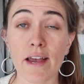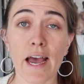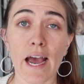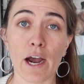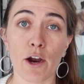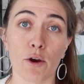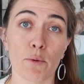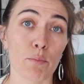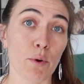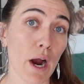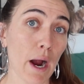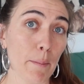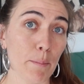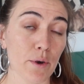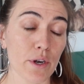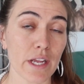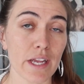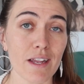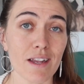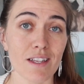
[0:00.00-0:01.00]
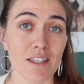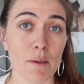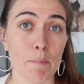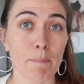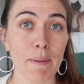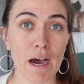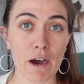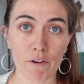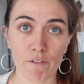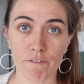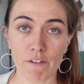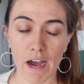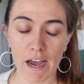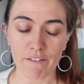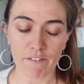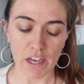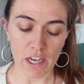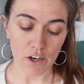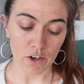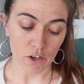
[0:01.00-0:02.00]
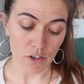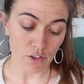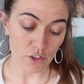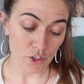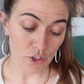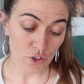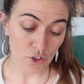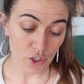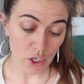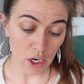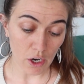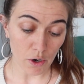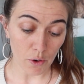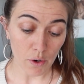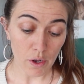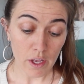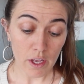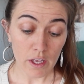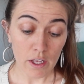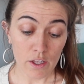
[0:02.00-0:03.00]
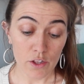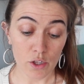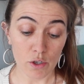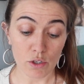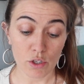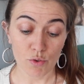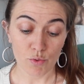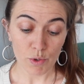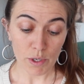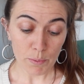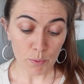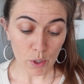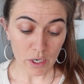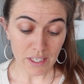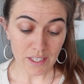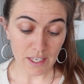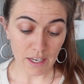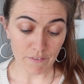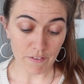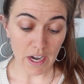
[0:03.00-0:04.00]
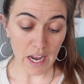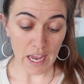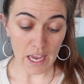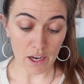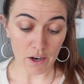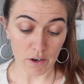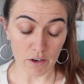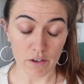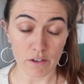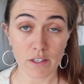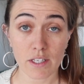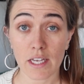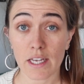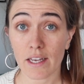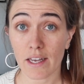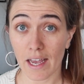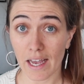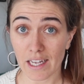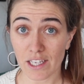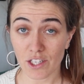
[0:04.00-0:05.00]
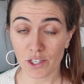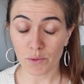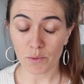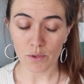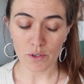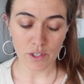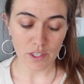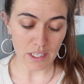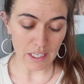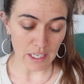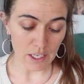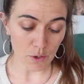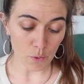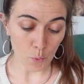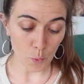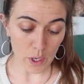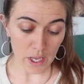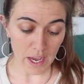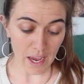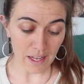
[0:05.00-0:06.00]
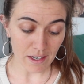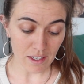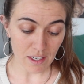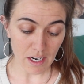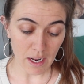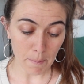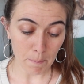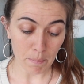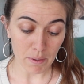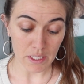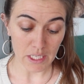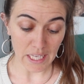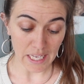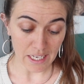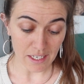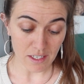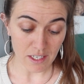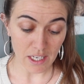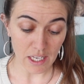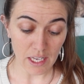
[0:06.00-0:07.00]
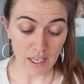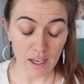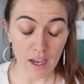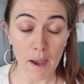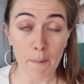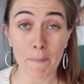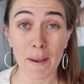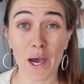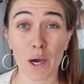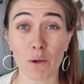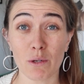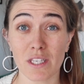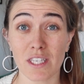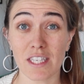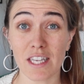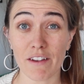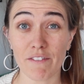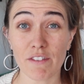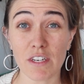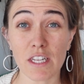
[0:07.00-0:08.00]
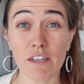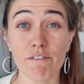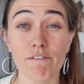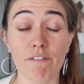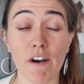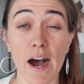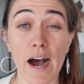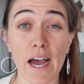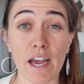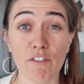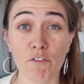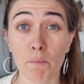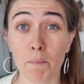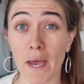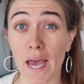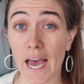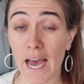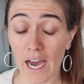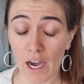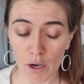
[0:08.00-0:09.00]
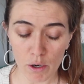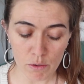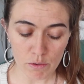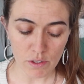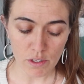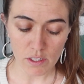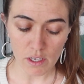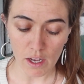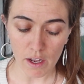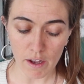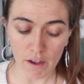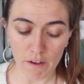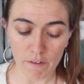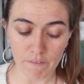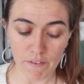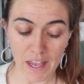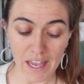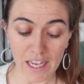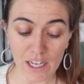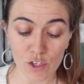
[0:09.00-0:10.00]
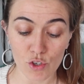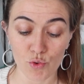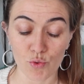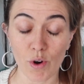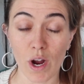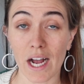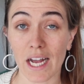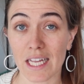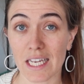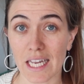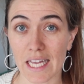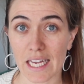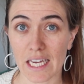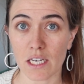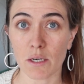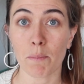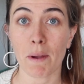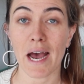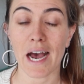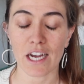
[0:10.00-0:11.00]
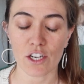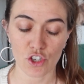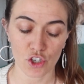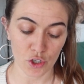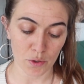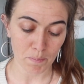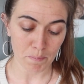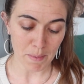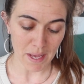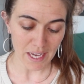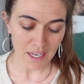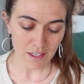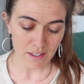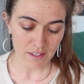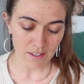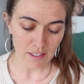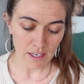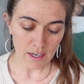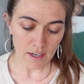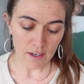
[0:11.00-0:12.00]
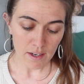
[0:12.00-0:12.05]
Our property is about 5 acres. So those 3.7 acres, as you will see, we ended up planting about 75 pounds of a dryland pasture mix.